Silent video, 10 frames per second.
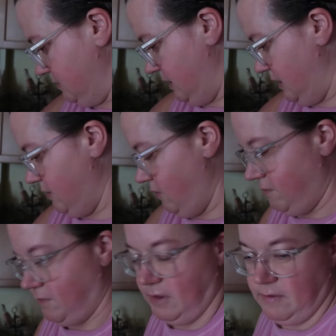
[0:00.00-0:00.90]
we
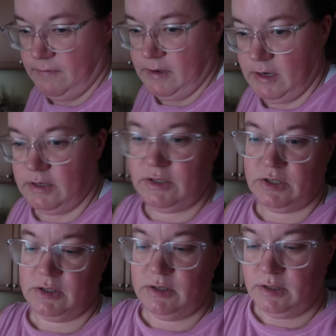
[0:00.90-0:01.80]
hopefully
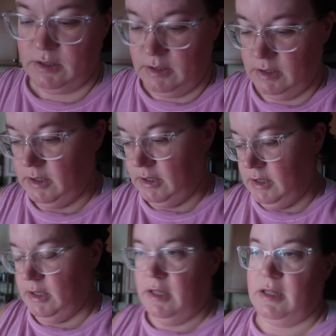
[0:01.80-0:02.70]
finish
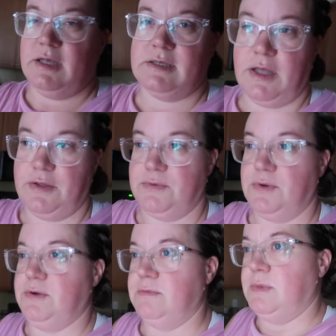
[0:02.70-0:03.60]
this other
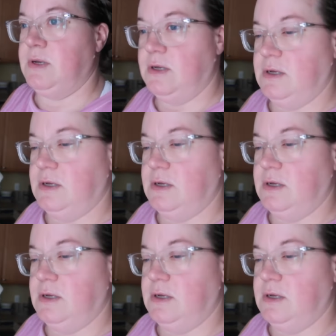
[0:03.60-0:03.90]
room.